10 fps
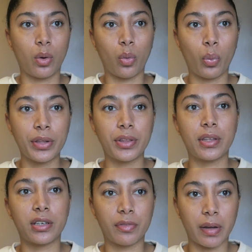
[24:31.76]
With
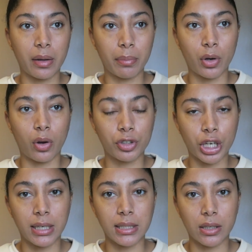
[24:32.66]
the development of
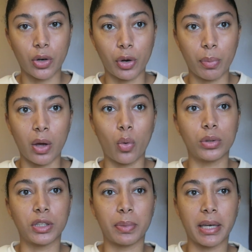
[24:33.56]
China's economy
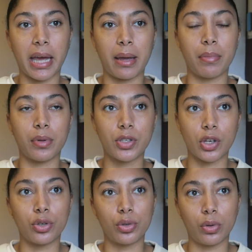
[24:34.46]
also became
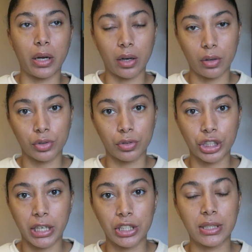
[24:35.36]
social and cultural
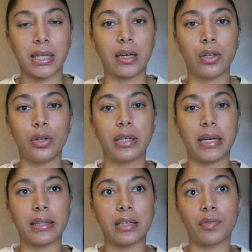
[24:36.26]
changes,
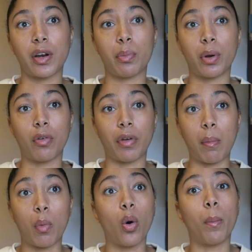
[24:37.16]
including the development of a
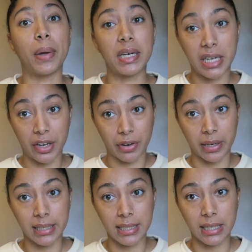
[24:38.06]
more
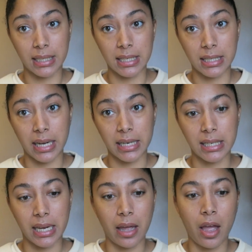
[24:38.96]
materialistic
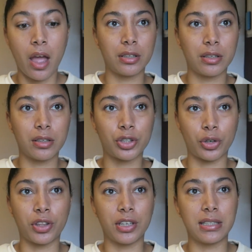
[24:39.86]
society.
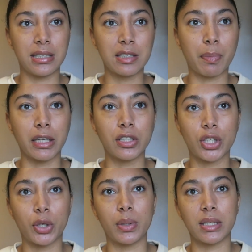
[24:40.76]
Jonathan D. Spence,
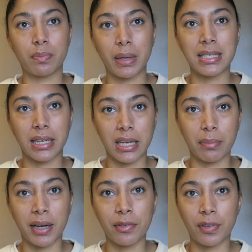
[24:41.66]
who is basically
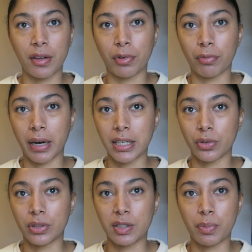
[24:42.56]
my favourite writer
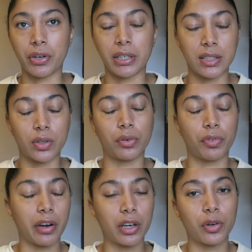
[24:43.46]
in this period, he's got a
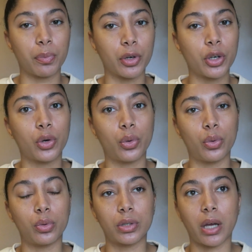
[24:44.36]
very good book
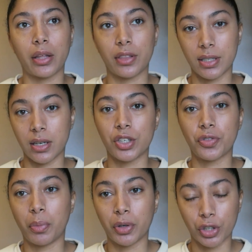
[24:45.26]
called The Search
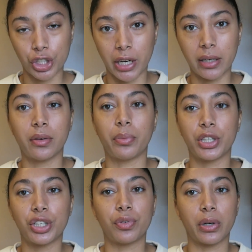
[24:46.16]
for Modern China,
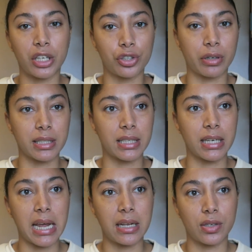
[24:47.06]
which if you're interested
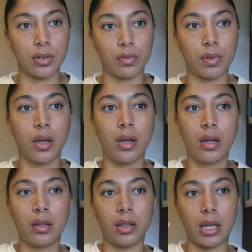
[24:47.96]
in sort of
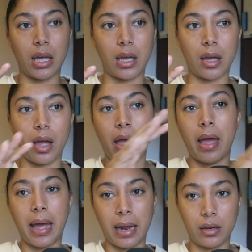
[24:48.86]
the
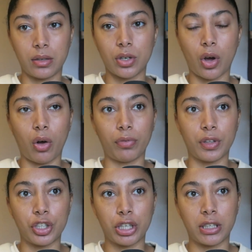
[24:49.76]
end of the
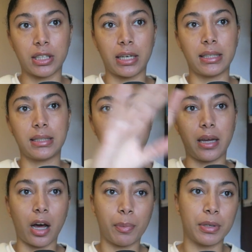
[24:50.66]
Qing dynasty
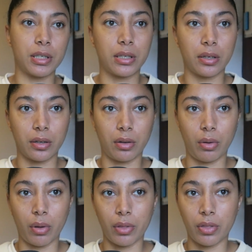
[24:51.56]
up
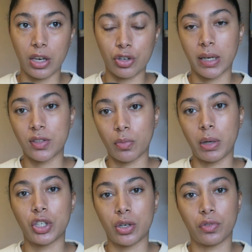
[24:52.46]
until the
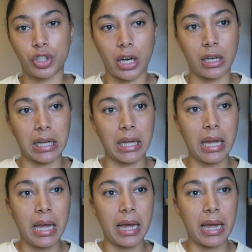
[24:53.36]
transformation of China
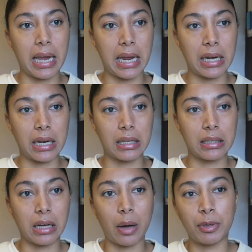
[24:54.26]

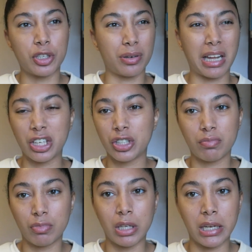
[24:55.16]
up until
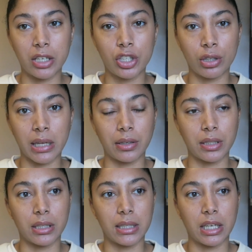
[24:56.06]
the year
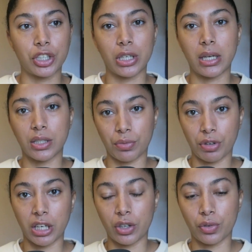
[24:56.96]
2000 essentially is a
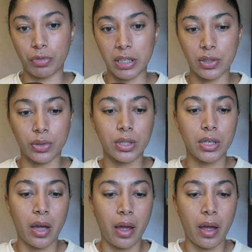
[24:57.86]
really good resource.